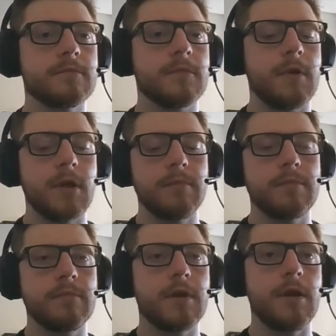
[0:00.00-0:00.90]
Yep,
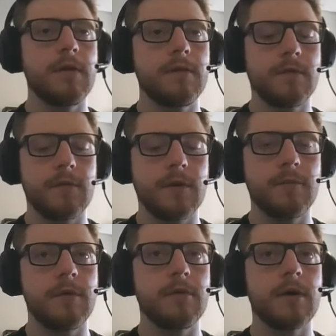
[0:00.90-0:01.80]
it is. So
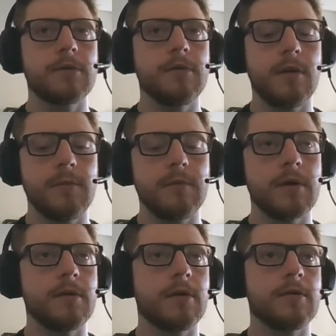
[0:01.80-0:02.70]
let me
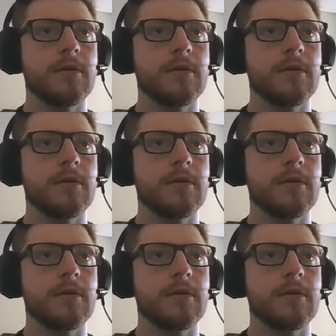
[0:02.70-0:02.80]
run all